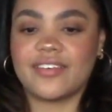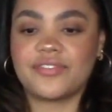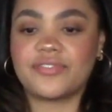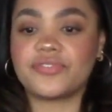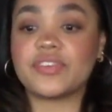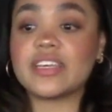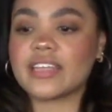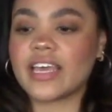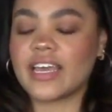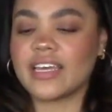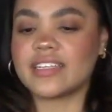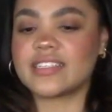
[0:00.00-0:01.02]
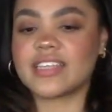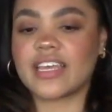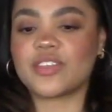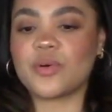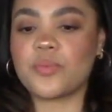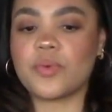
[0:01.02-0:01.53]
feel like it's
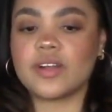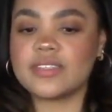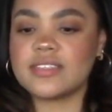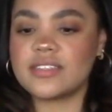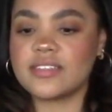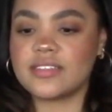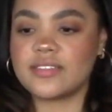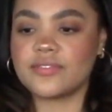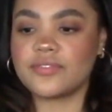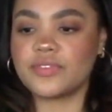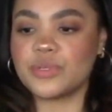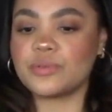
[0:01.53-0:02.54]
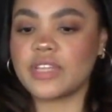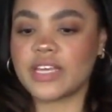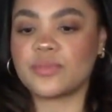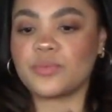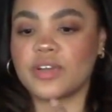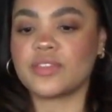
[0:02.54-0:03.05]
like the one few,
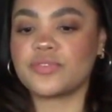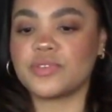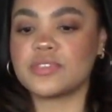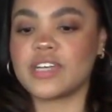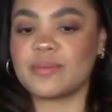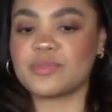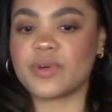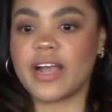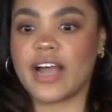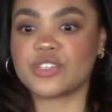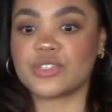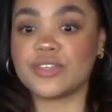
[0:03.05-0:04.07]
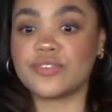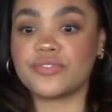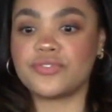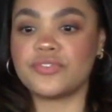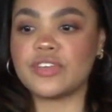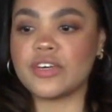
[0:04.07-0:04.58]
like one of the few times where I actually
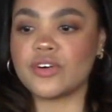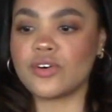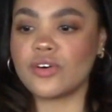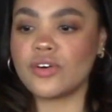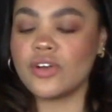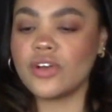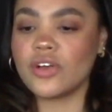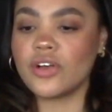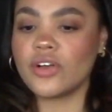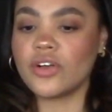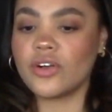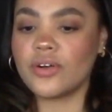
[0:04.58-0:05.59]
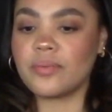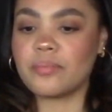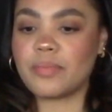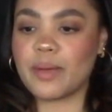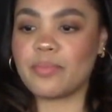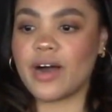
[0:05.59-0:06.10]
feel
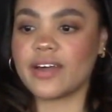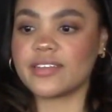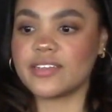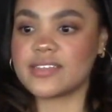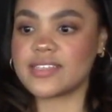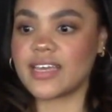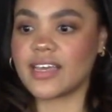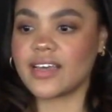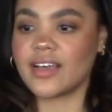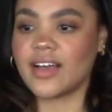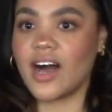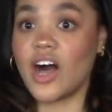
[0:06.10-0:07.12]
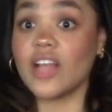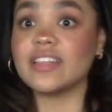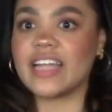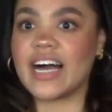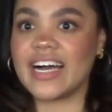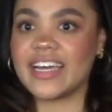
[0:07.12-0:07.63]
my body is like
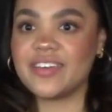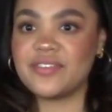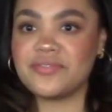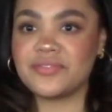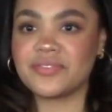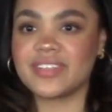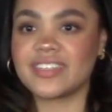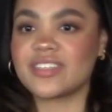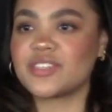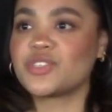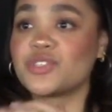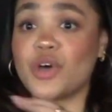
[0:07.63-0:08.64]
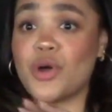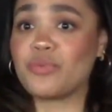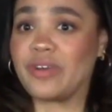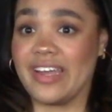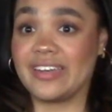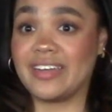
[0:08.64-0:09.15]
alive. So
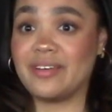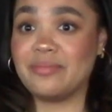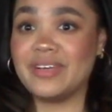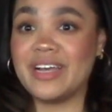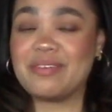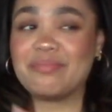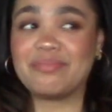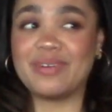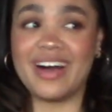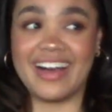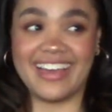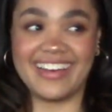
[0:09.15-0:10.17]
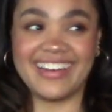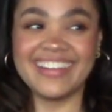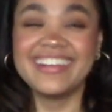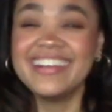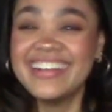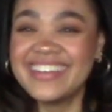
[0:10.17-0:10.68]
random, but
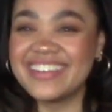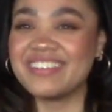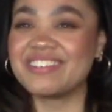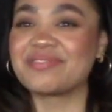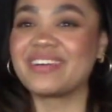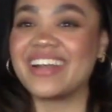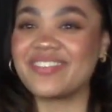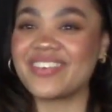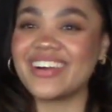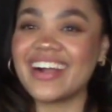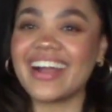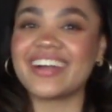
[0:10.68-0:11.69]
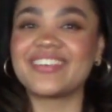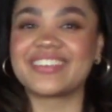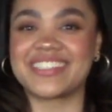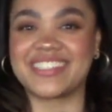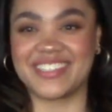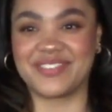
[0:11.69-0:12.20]
it's whenever I go to
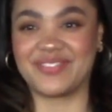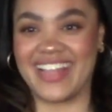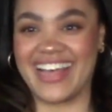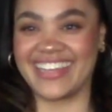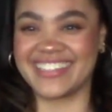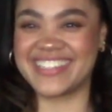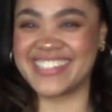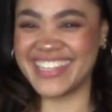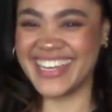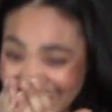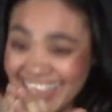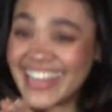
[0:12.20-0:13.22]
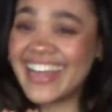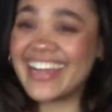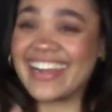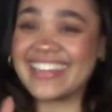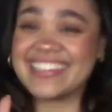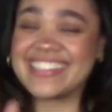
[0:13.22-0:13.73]
Six Flags
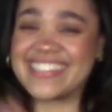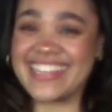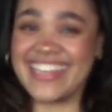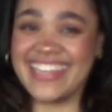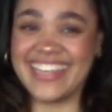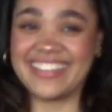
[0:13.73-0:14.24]
and I sit